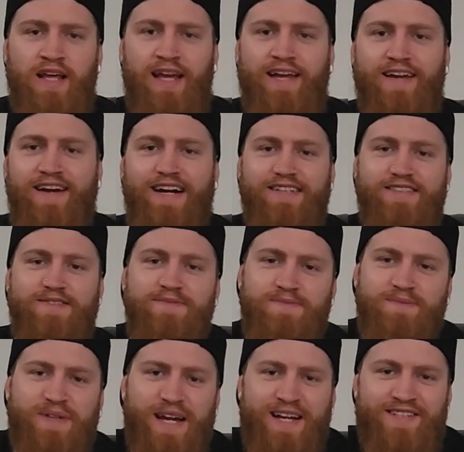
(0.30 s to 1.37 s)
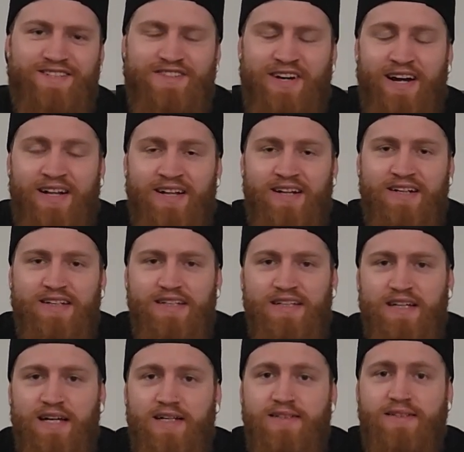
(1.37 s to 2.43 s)
Hey guys, it's Tyler,
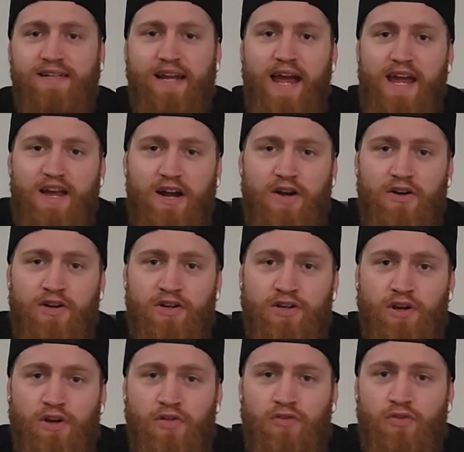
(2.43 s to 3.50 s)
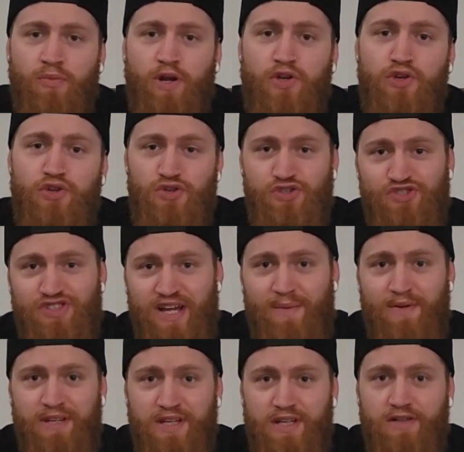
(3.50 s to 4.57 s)
and today I'm going to go through my new
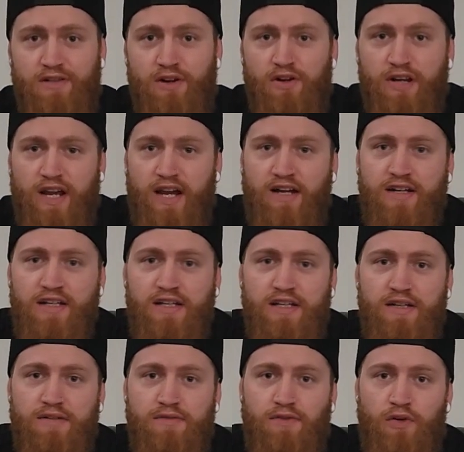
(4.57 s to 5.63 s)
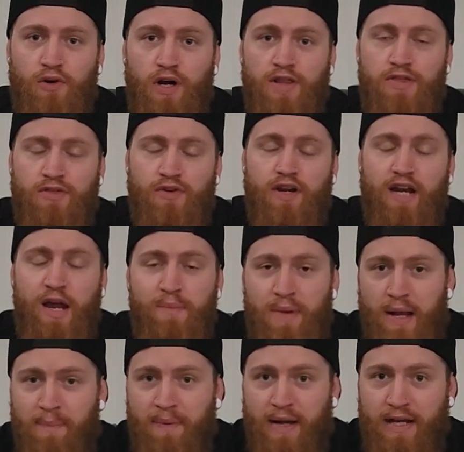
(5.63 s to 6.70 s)
summer gear loadout for a 3-day
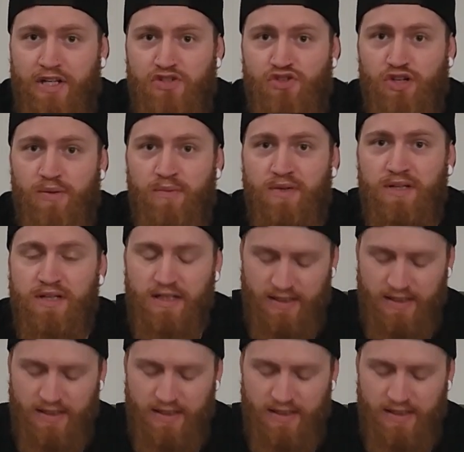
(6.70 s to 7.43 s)
backpacking trip.